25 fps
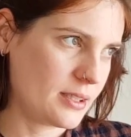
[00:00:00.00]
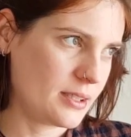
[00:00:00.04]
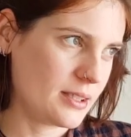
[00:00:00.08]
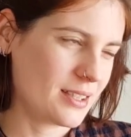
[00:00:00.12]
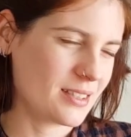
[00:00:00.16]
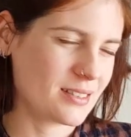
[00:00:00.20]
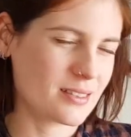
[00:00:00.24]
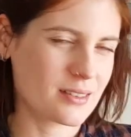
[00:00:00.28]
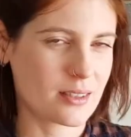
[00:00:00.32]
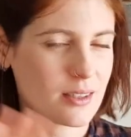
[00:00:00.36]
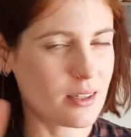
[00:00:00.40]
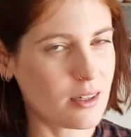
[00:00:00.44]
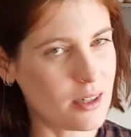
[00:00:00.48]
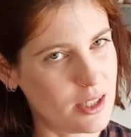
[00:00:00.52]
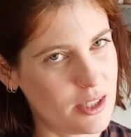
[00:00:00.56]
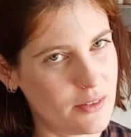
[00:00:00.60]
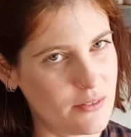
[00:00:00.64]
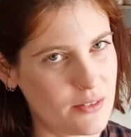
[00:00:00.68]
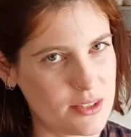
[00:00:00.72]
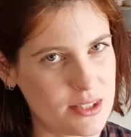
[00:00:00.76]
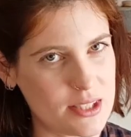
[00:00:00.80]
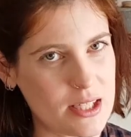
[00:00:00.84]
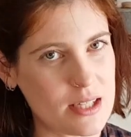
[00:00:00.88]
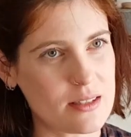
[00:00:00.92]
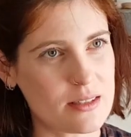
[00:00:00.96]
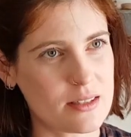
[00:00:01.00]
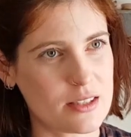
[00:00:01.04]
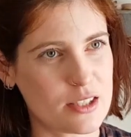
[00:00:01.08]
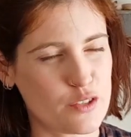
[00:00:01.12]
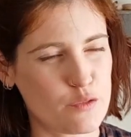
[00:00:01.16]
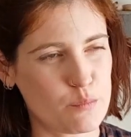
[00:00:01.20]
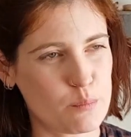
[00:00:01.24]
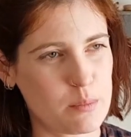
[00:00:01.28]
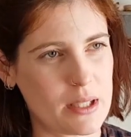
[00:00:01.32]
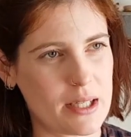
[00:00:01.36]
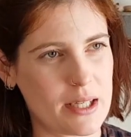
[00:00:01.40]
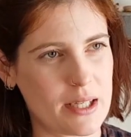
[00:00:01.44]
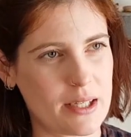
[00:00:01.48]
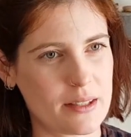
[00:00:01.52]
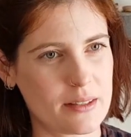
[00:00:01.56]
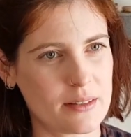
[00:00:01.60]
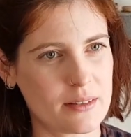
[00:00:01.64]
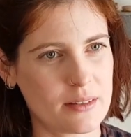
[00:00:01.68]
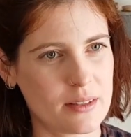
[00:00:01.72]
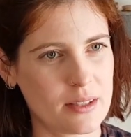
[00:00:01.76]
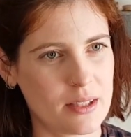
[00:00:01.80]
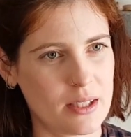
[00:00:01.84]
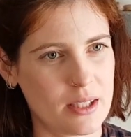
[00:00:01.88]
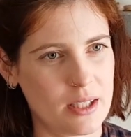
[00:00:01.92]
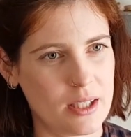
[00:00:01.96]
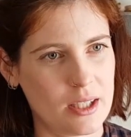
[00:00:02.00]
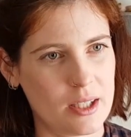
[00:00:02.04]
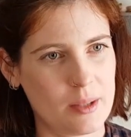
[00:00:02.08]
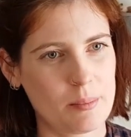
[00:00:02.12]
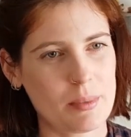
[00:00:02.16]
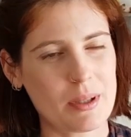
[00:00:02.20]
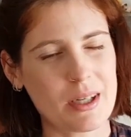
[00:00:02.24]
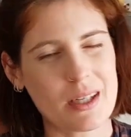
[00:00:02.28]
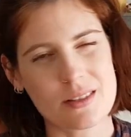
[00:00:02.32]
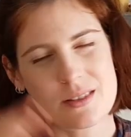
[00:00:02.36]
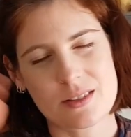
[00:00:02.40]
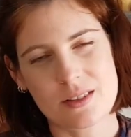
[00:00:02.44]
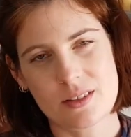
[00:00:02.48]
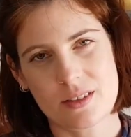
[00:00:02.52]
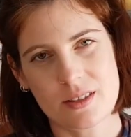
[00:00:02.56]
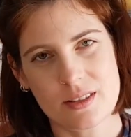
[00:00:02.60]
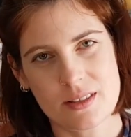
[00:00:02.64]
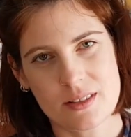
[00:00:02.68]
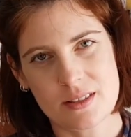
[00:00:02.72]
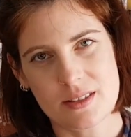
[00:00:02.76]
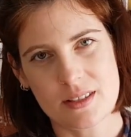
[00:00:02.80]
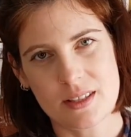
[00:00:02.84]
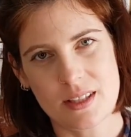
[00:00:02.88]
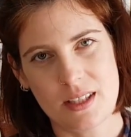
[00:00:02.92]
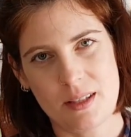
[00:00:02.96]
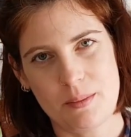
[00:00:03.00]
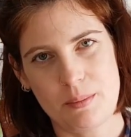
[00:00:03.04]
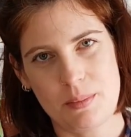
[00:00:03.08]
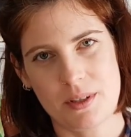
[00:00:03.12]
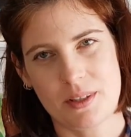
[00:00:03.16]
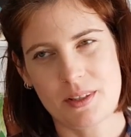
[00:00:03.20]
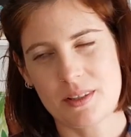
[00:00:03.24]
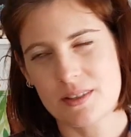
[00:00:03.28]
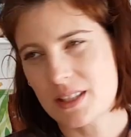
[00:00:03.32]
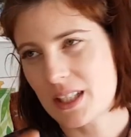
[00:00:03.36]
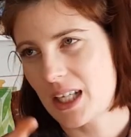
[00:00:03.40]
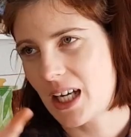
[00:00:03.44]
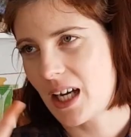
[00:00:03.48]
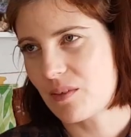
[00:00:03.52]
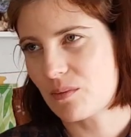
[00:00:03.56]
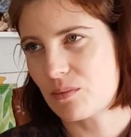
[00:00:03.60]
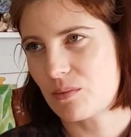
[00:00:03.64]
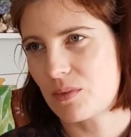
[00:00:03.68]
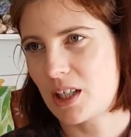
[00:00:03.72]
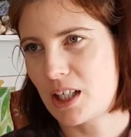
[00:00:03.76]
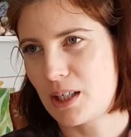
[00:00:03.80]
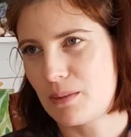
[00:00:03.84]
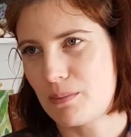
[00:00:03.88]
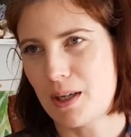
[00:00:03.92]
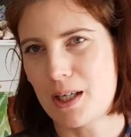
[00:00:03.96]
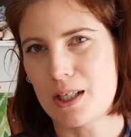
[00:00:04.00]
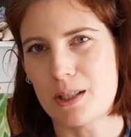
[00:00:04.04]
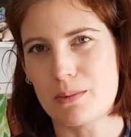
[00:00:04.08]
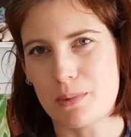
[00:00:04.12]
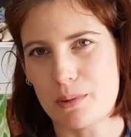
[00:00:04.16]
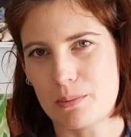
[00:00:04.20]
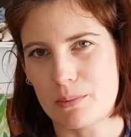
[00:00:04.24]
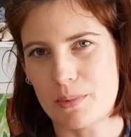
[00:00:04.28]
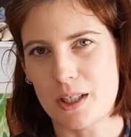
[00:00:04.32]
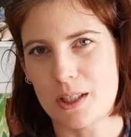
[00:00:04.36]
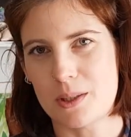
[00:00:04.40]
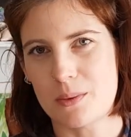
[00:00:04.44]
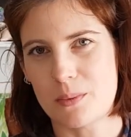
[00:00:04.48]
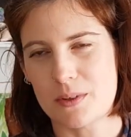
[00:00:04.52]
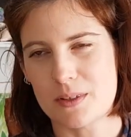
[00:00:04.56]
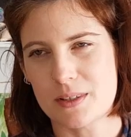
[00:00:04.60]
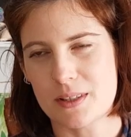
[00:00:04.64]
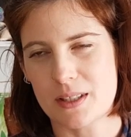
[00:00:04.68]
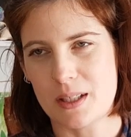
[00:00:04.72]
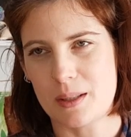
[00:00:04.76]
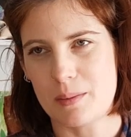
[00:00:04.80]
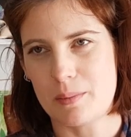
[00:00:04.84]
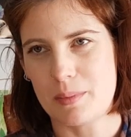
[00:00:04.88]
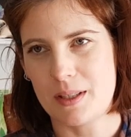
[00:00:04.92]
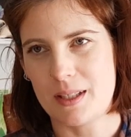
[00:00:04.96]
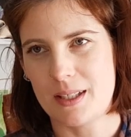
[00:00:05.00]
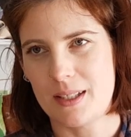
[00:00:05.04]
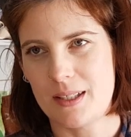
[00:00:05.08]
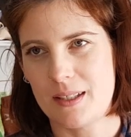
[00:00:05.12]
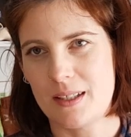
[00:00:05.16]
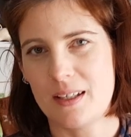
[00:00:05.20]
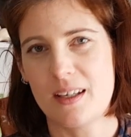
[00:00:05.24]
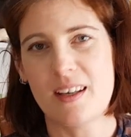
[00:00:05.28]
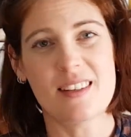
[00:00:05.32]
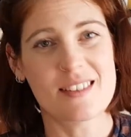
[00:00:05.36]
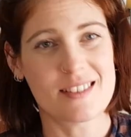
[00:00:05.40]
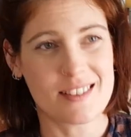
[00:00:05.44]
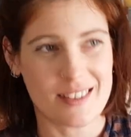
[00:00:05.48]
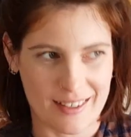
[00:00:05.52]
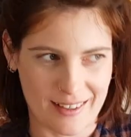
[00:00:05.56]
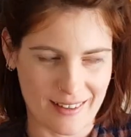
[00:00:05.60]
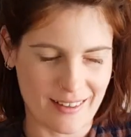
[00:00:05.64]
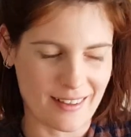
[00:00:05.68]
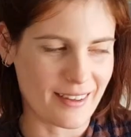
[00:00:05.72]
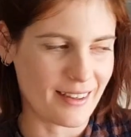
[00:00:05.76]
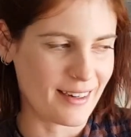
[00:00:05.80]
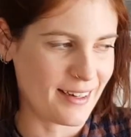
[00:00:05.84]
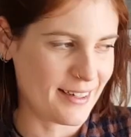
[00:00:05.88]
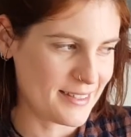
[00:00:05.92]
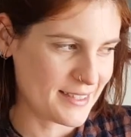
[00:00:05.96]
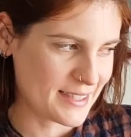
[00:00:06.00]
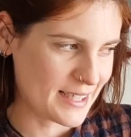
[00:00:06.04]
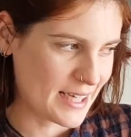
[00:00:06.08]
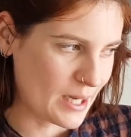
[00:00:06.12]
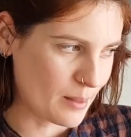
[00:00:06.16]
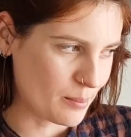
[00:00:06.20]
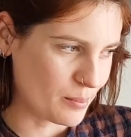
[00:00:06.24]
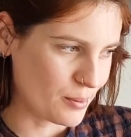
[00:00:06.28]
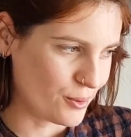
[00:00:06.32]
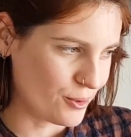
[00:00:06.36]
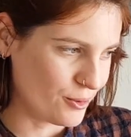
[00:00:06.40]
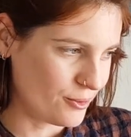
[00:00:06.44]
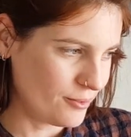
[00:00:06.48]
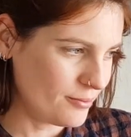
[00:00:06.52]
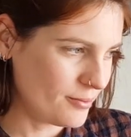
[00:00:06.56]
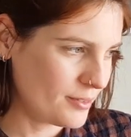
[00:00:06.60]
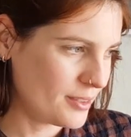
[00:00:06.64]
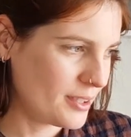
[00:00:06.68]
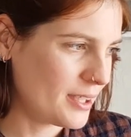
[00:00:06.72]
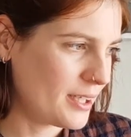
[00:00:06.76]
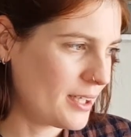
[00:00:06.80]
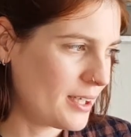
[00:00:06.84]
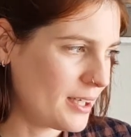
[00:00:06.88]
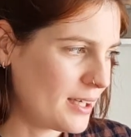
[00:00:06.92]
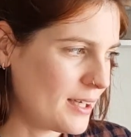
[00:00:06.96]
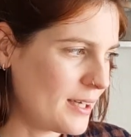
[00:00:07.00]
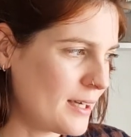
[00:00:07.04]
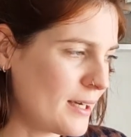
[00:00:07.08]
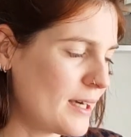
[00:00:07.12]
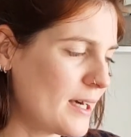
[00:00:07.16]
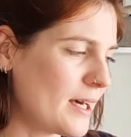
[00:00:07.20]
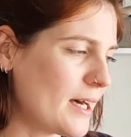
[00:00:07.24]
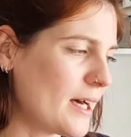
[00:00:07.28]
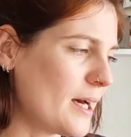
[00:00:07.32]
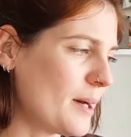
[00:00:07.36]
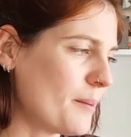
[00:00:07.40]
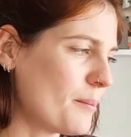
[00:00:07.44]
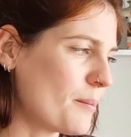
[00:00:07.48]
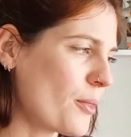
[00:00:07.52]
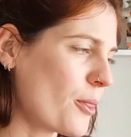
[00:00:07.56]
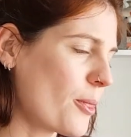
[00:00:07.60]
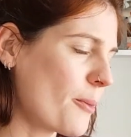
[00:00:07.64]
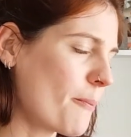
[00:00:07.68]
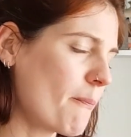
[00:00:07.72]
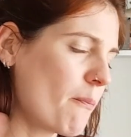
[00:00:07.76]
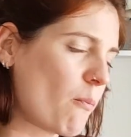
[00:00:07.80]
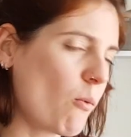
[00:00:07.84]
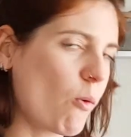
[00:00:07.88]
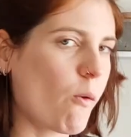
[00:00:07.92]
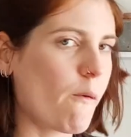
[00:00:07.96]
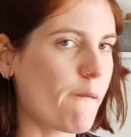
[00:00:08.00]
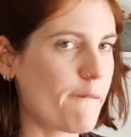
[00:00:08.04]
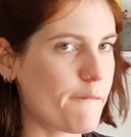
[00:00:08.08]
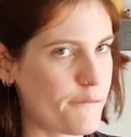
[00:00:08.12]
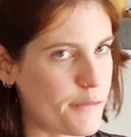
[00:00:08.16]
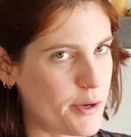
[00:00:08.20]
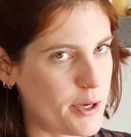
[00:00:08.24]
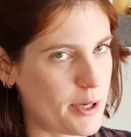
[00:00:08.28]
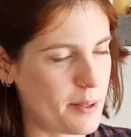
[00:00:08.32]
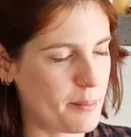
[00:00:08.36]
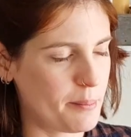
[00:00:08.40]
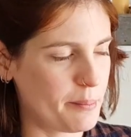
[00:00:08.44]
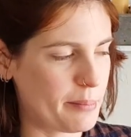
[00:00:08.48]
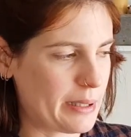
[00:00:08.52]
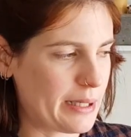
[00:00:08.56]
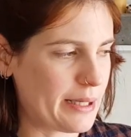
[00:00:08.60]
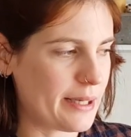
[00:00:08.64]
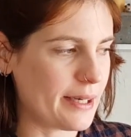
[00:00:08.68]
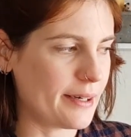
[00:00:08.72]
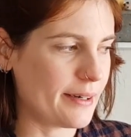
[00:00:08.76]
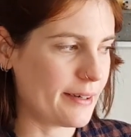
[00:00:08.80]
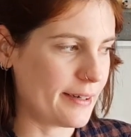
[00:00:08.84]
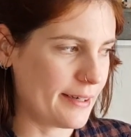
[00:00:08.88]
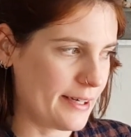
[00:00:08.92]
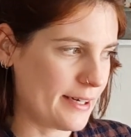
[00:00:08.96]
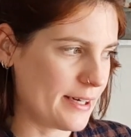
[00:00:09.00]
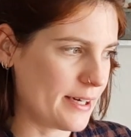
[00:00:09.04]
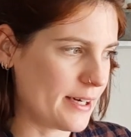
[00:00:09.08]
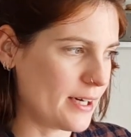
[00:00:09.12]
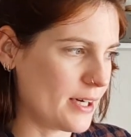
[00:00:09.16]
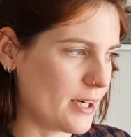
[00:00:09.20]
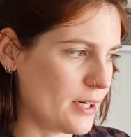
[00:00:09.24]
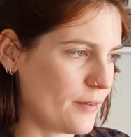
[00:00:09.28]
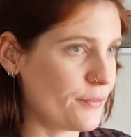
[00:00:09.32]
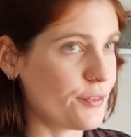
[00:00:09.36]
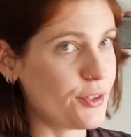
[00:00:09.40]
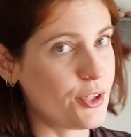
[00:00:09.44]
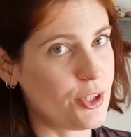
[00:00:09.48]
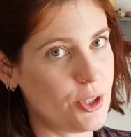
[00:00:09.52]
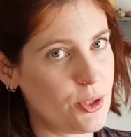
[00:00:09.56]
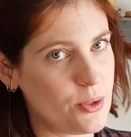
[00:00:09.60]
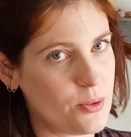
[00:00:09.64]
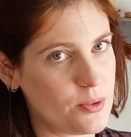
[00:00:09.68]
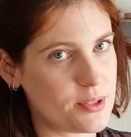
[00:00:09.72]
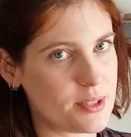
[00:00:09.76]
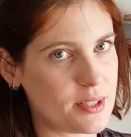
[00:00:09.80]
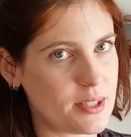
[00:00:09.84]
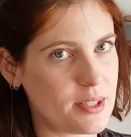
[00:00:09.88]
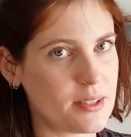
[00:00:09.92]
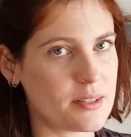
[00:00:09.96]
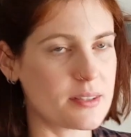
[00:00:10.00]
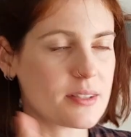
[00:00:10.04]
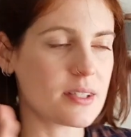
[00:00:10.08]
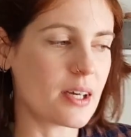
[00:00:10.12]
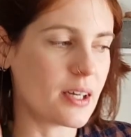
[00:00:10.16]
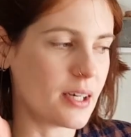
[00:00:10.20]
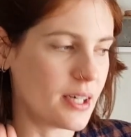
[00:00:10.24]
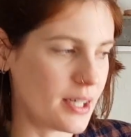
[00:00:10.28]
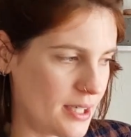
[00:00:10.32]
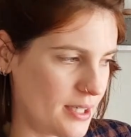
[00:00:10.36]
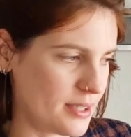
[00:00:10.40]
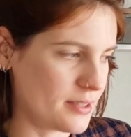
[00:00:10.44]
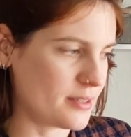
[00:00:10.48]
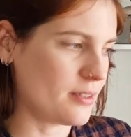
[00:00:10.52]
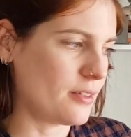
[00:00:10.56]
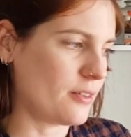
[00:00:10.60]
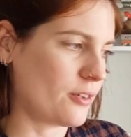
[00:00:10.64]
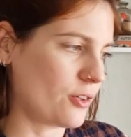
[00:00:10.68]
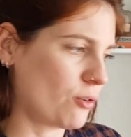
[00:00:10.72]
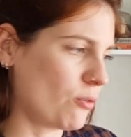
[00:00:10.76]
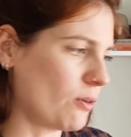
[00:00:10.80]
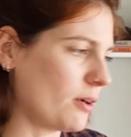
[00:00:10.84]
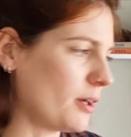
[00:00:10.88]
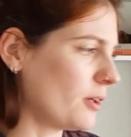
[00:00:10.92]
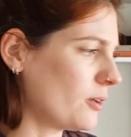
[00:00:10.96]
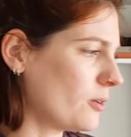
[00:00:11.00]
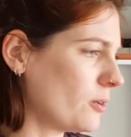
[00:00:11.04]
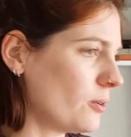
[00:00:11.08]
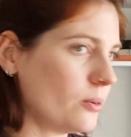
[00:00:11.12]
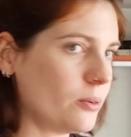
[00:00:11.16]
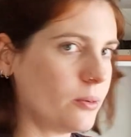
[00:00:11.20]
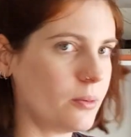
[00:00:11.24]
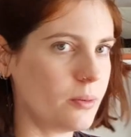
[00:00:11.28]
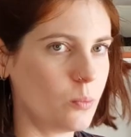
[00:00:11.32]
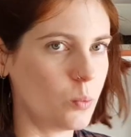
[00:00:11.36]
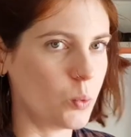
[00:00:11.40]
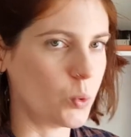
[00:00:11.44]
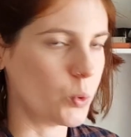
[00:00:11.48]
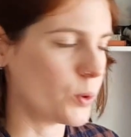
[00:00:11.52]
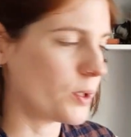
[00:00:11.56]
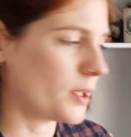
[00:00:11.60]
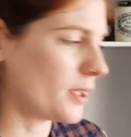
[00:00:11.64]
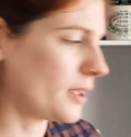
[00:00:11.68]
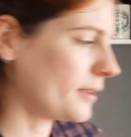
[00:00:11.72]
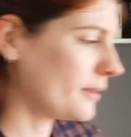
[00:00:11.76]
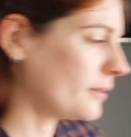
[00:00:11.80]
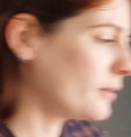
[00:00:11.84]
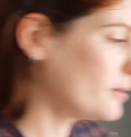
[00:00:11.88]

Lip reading: it's kind of a tentative plan. But as you can see, because I haven't really made up my mind what it's going to be, it's unlikely to happen. The more firm plan I have uses, and here's another crinkle warning,